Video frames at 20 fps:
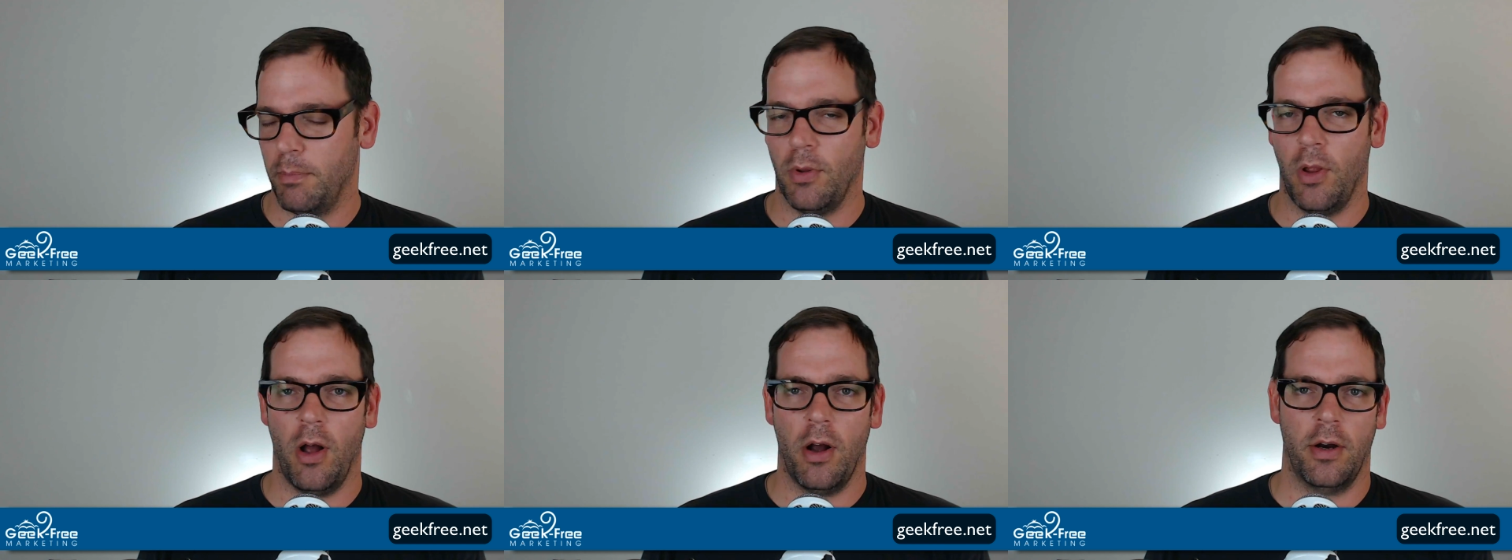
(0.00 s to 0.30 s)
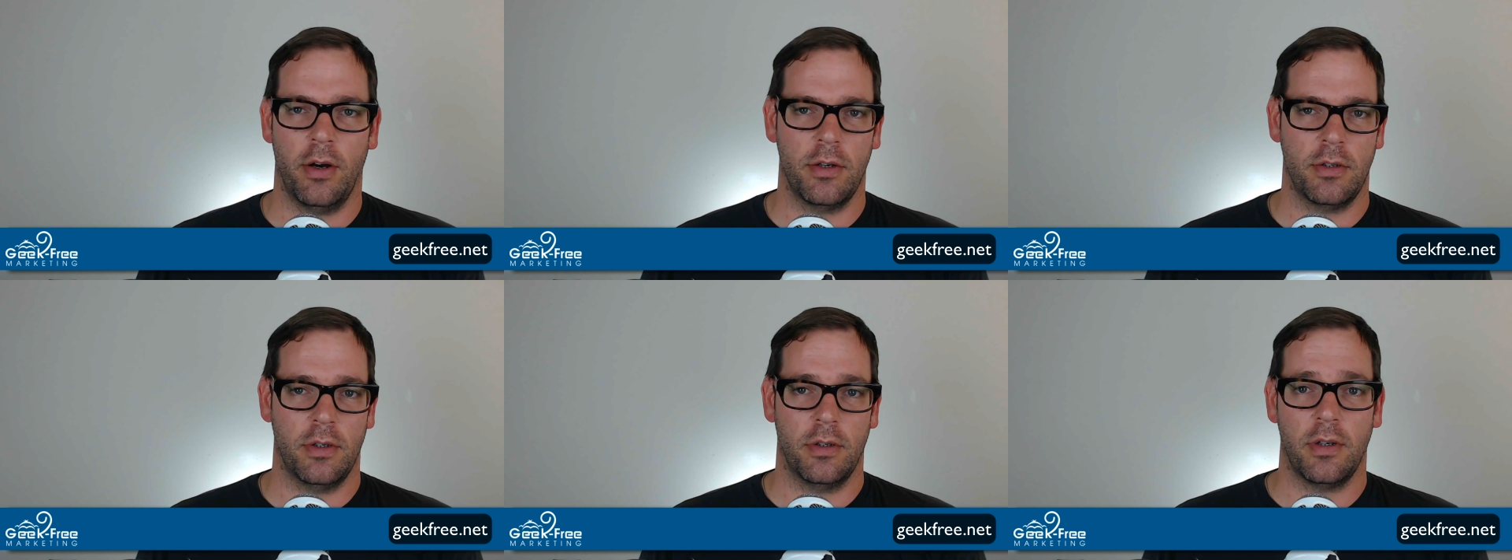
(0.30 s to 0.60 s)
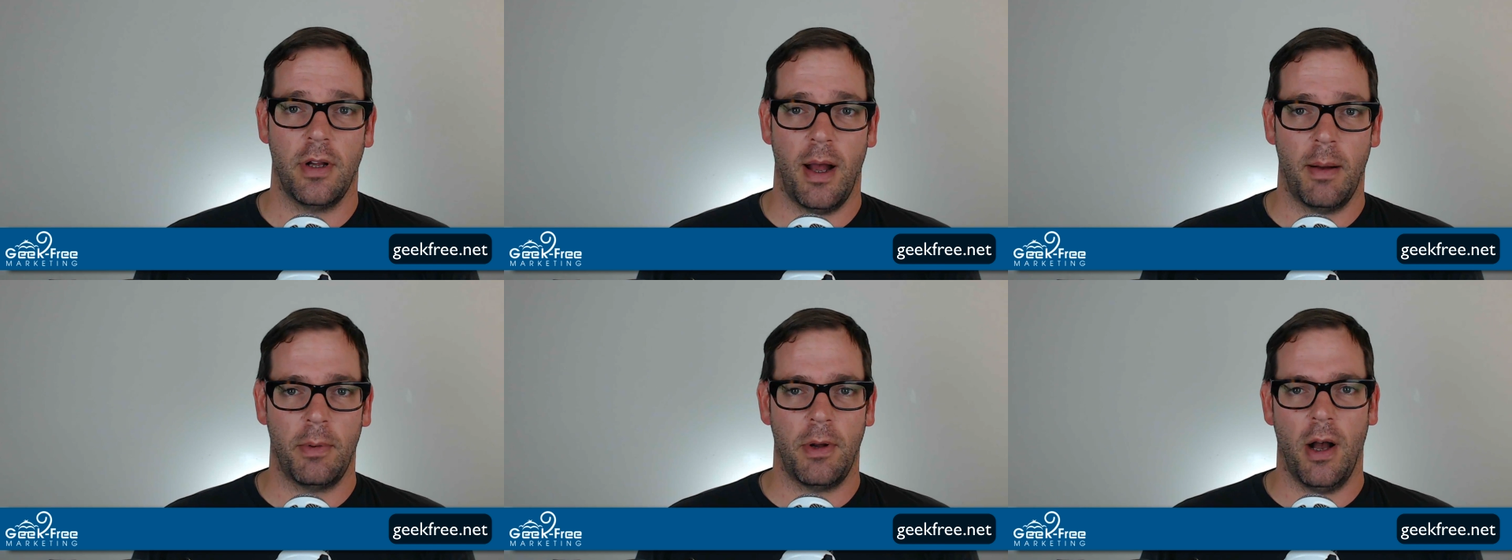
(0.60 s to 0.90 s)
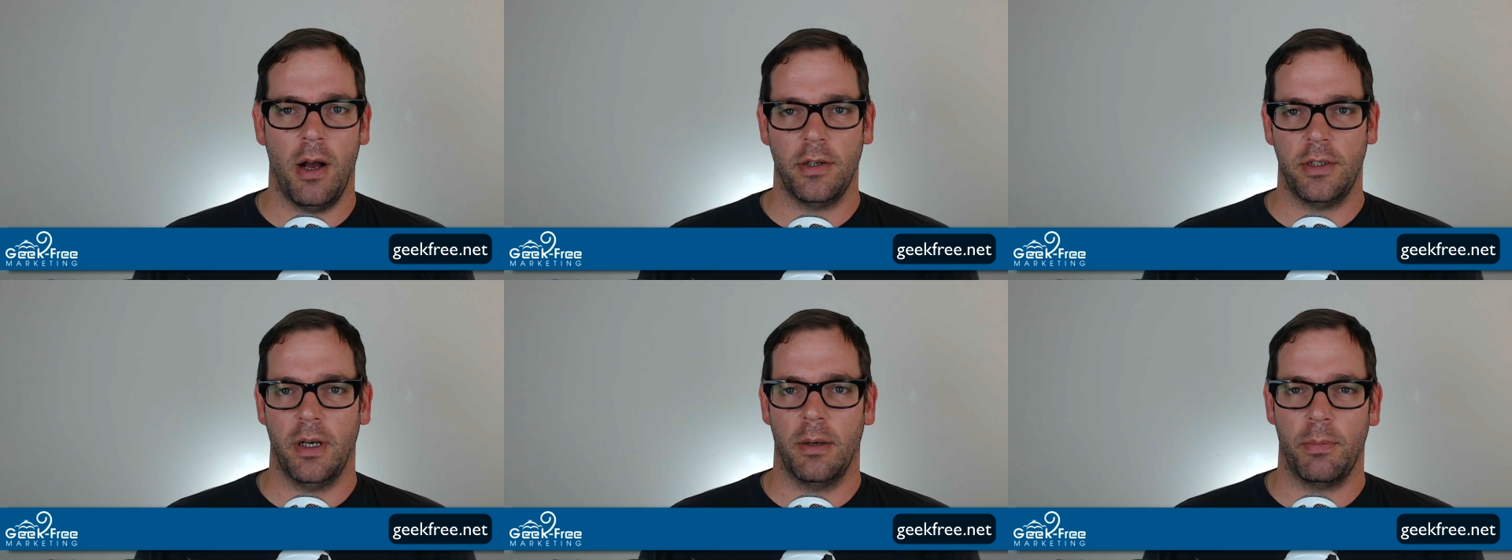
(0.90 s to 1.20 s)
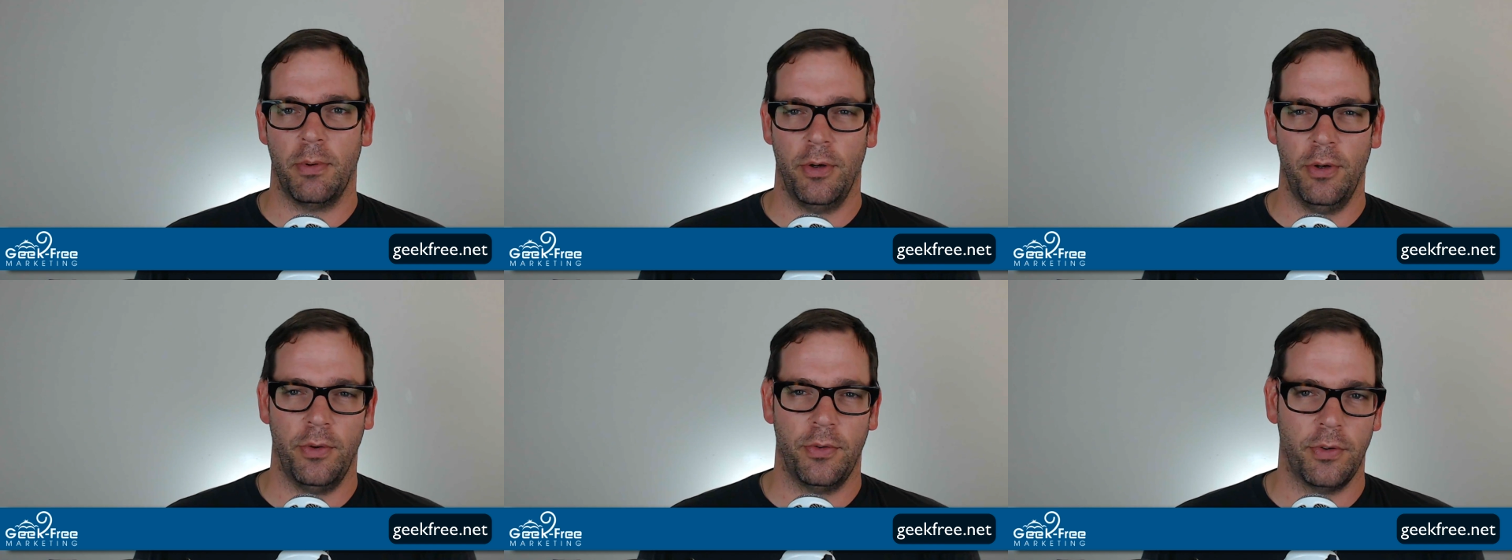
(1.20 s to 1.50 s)
bloggers or top content
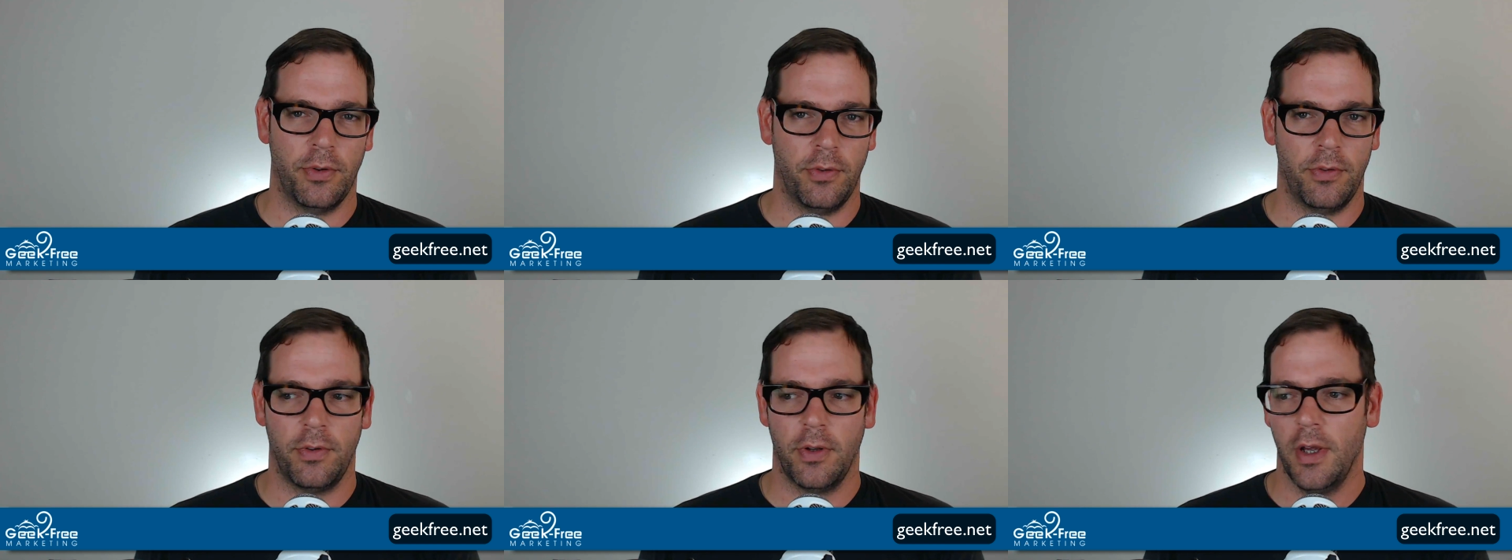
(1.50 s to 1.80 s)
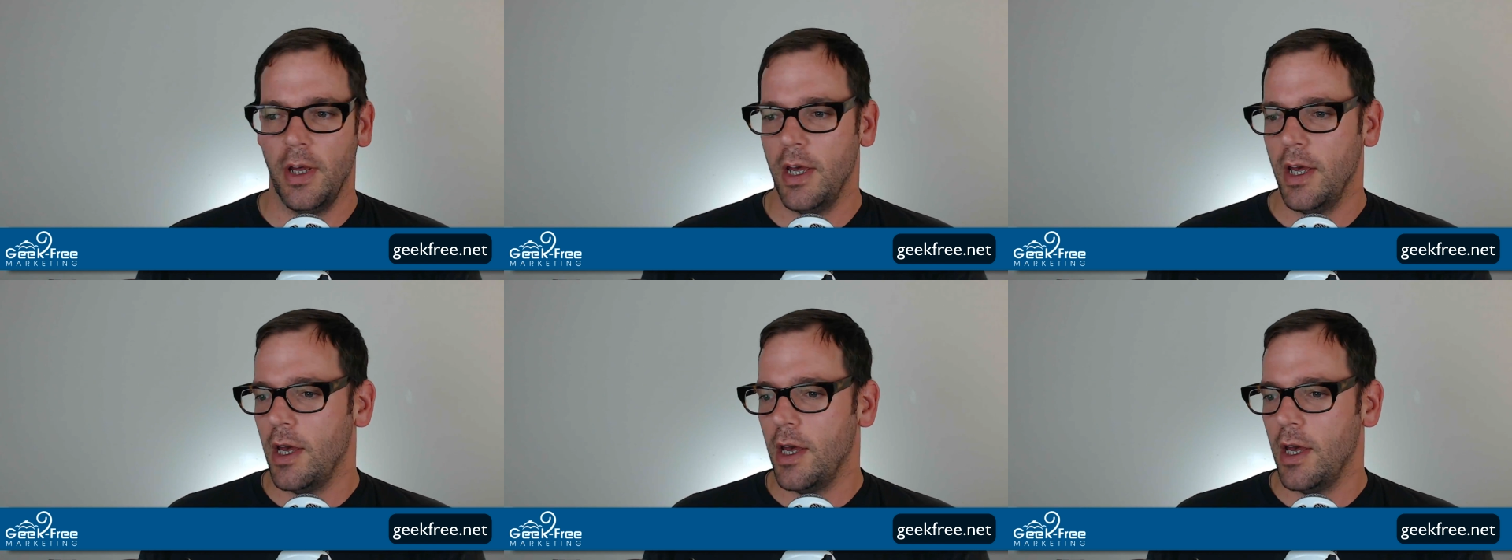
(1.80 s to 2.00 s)
producers,